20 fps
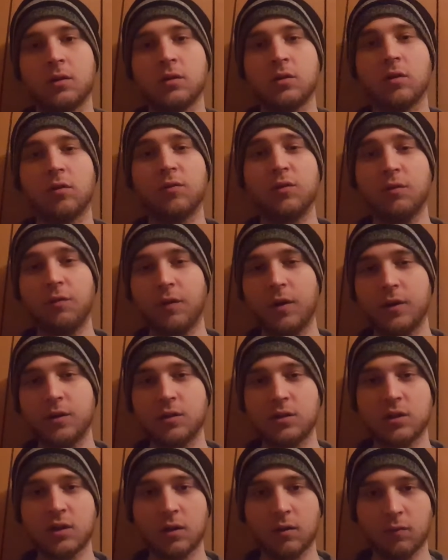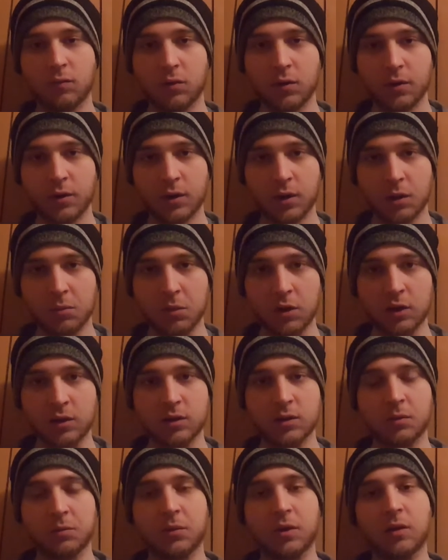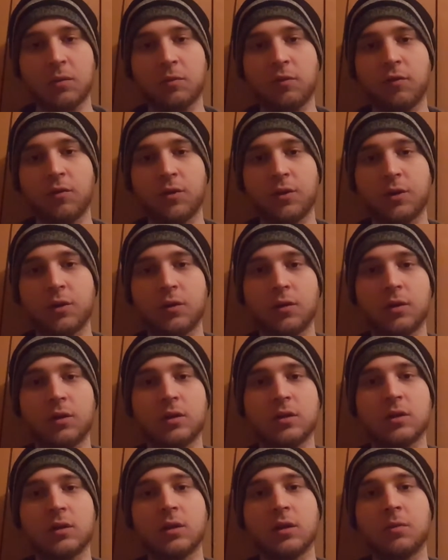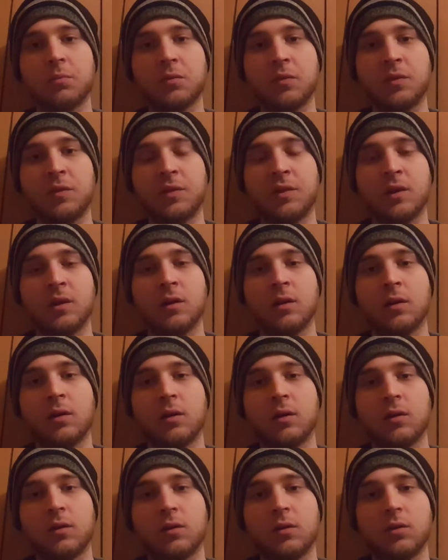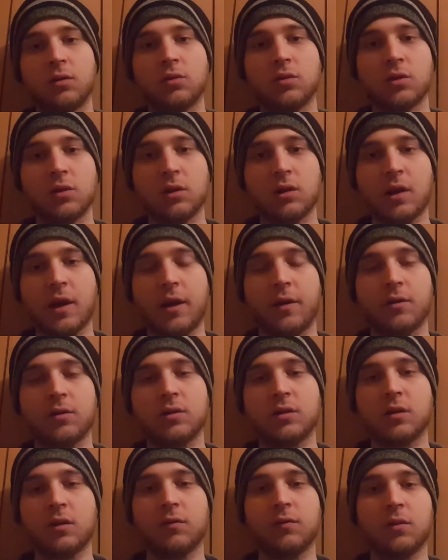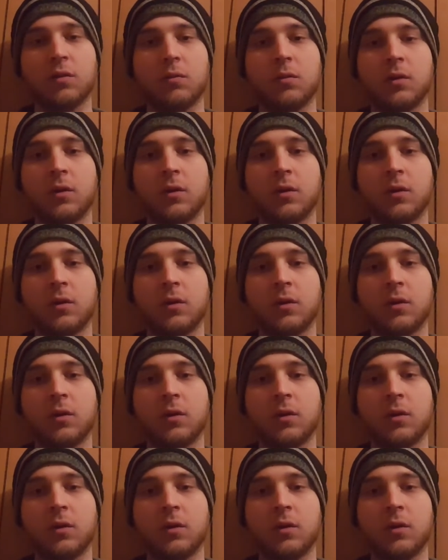So if you find yourself worrying about something before you're going to sleep, you should allow yourself to